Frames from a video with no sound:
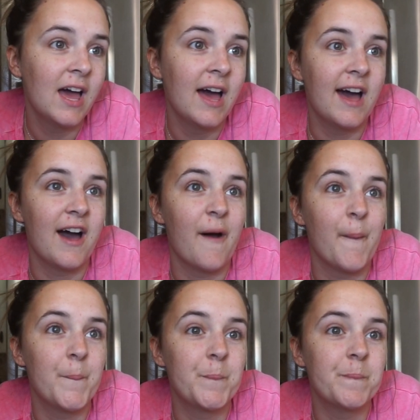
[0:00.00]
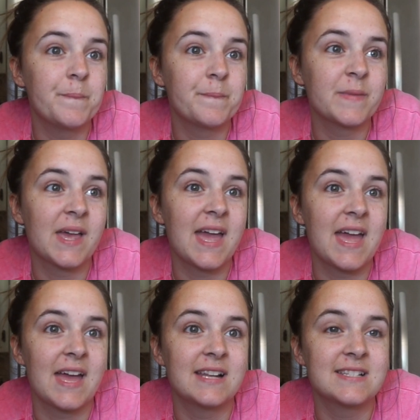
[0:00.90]
And
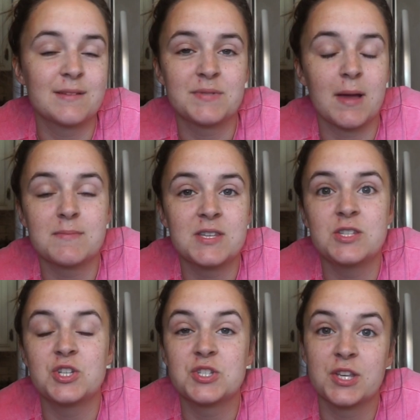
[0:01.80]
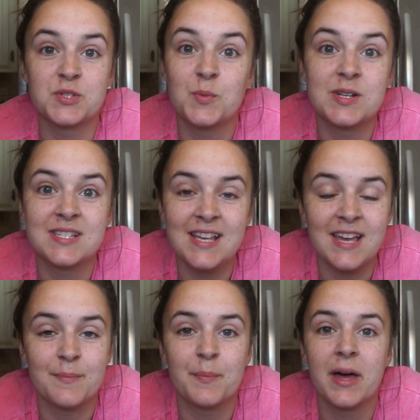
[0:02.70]
sometimes he just doesn't want to sit,
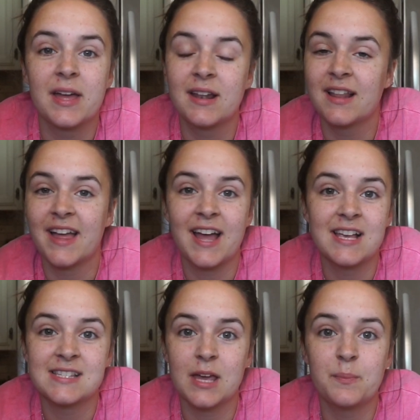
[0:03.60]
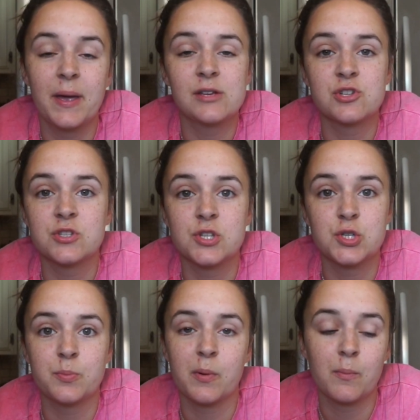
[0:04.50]
but like I said, patience is
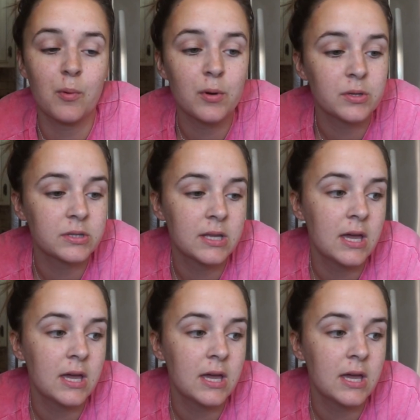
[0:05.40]
super important.